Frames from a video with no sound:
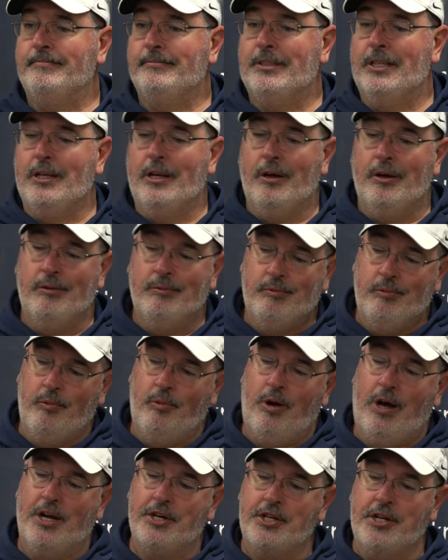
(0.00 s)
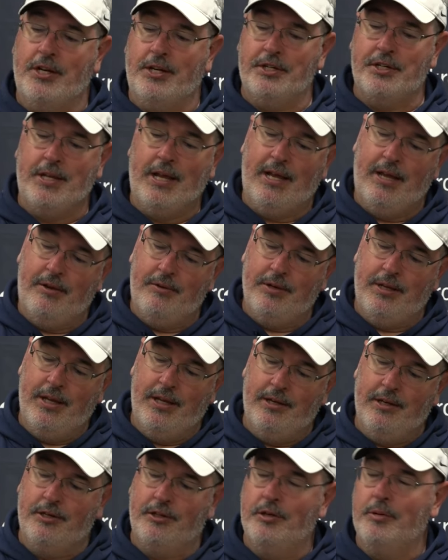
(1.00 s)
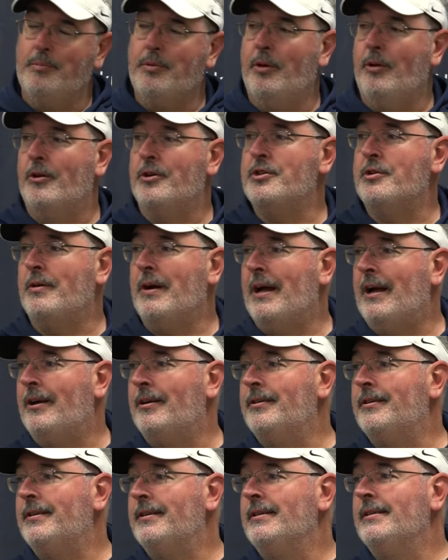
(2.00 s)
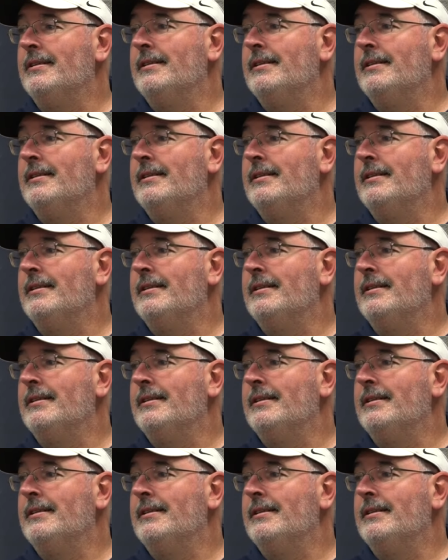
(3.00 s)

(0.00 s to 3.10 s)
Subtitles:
you know, washing us down, getting the two pullers around.